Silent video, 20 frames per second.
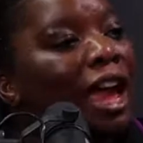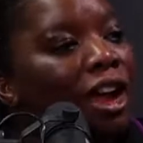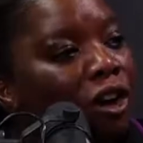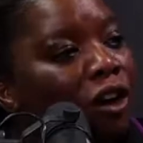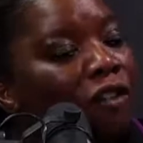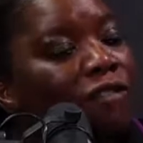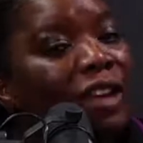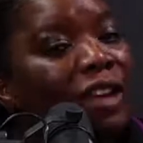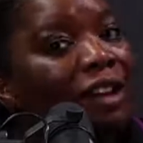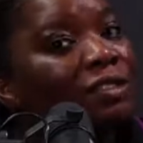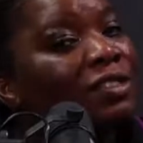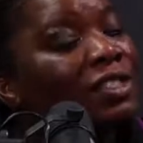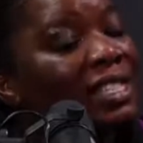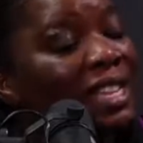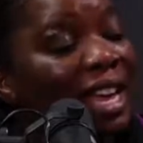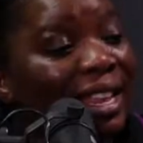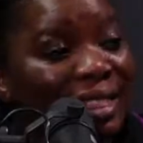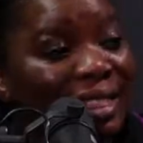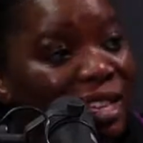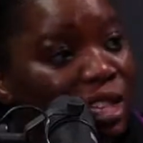coffee, I've
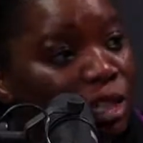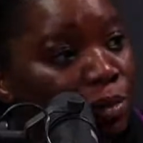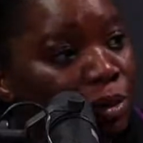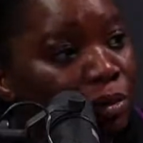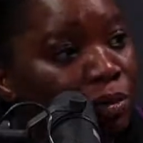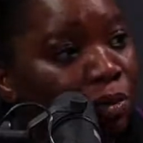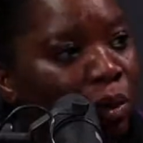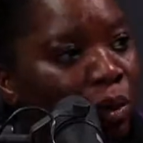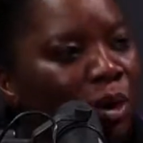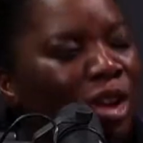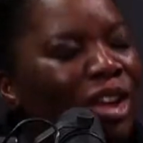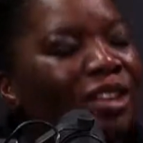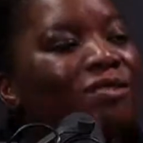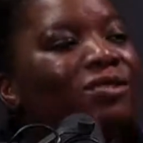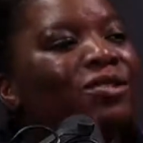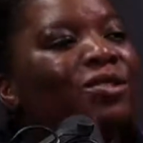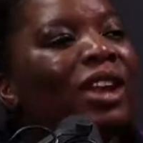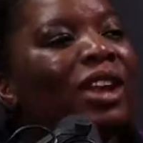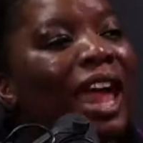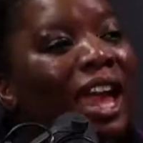said this before,
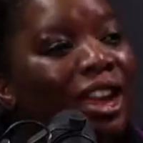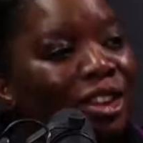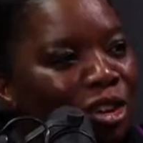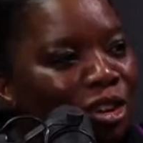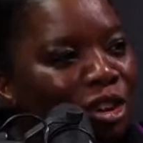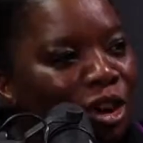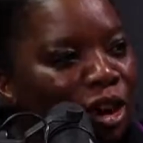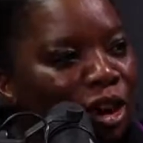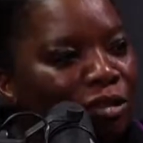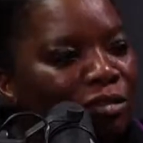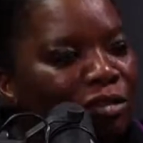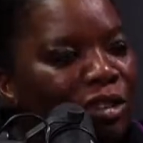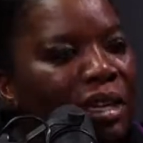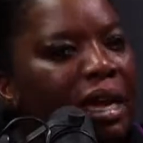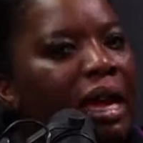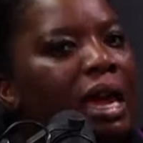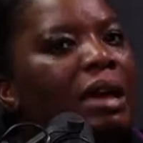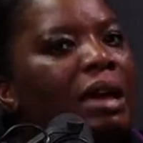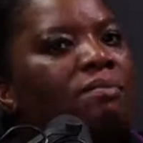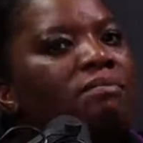if you like your coffee,